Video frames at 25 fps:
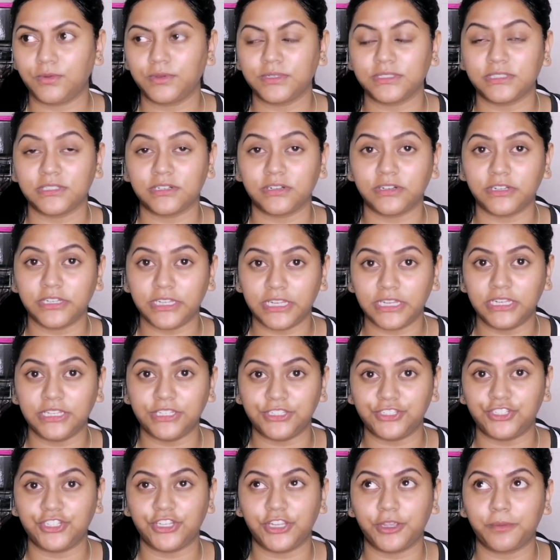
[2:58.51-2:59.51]
was really
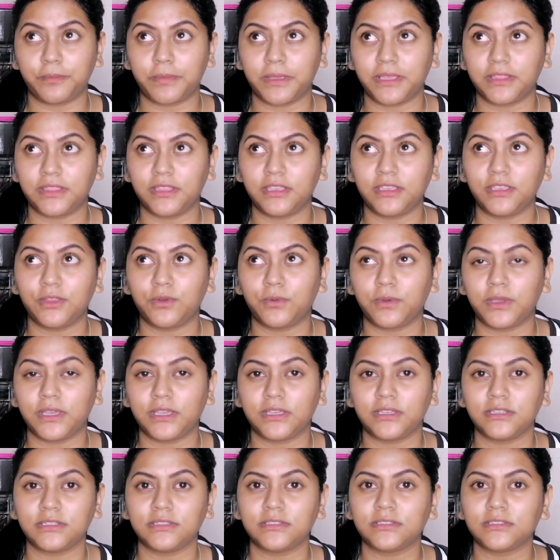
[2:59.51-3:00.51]
cheap. I think it
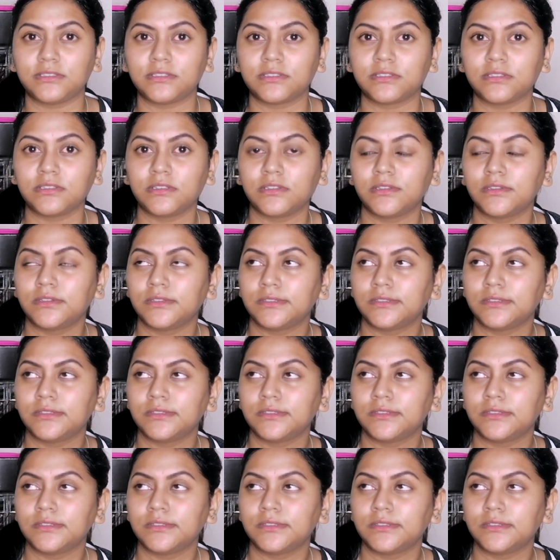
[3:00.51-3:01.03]
was